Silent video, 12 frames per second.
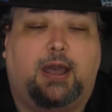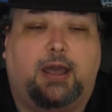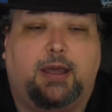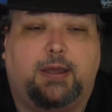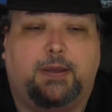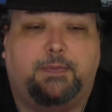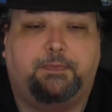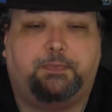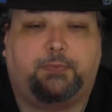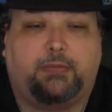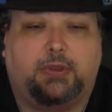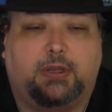Um,
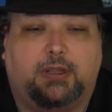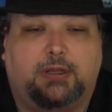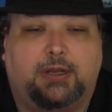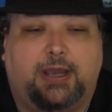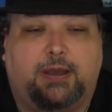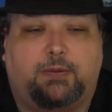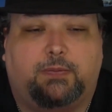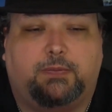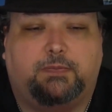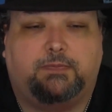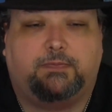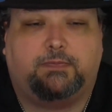now,
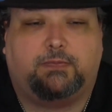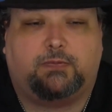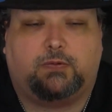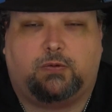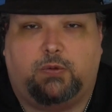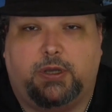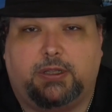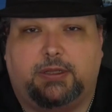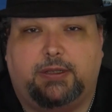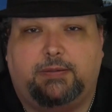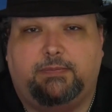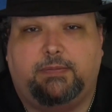
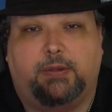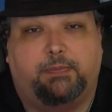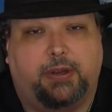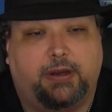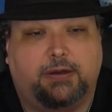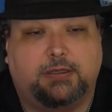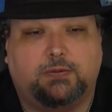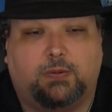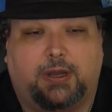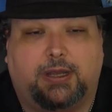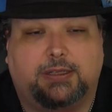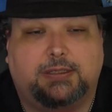quickly, appearance
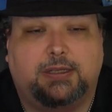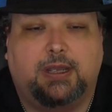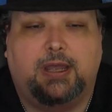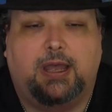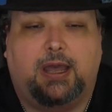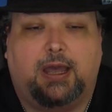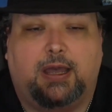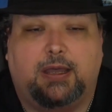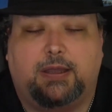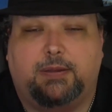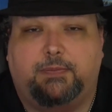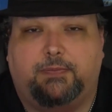wise,
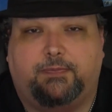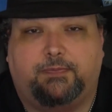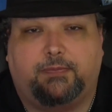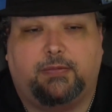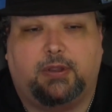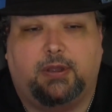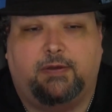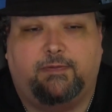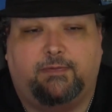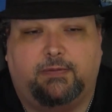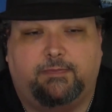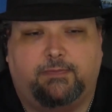um,
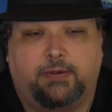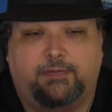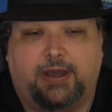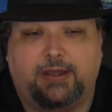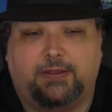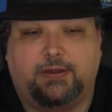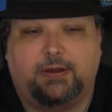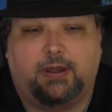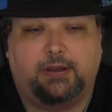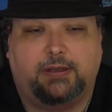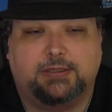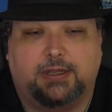Leviathan
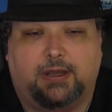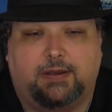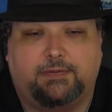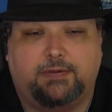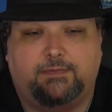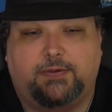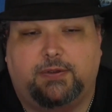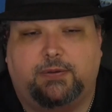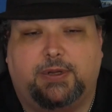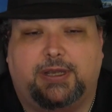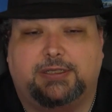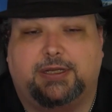is often
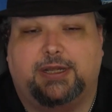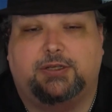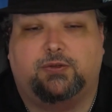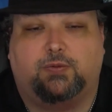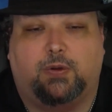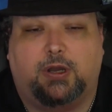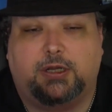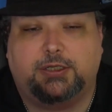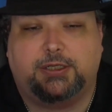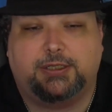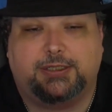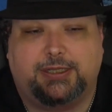viewed as an
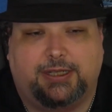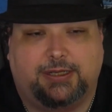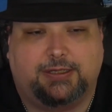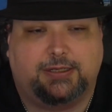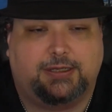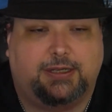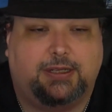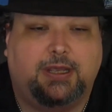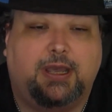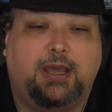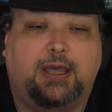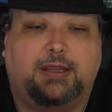androgynous entity
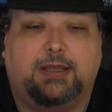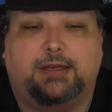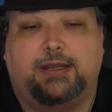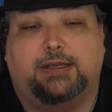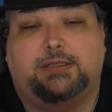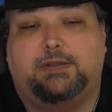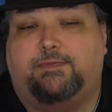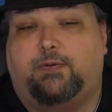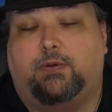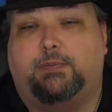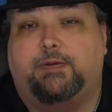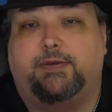that takes the
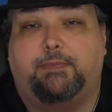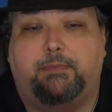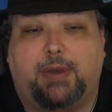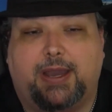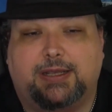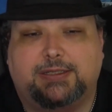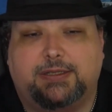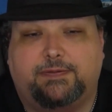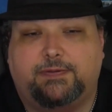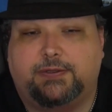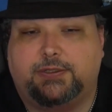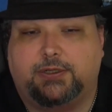form of a
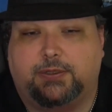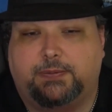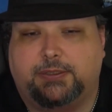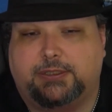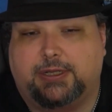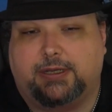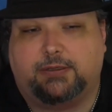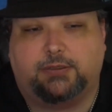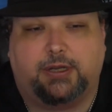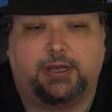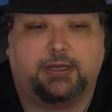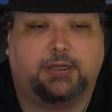massive serpent style
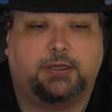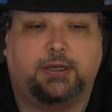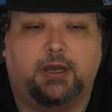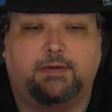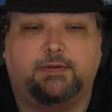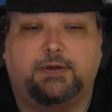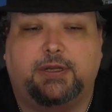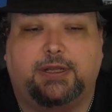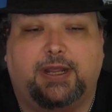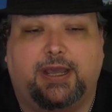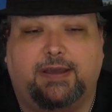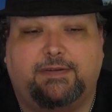dragon covered
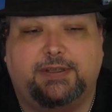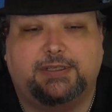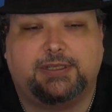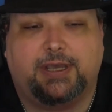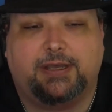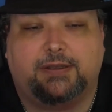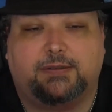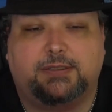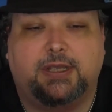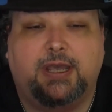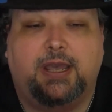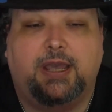in heavy scales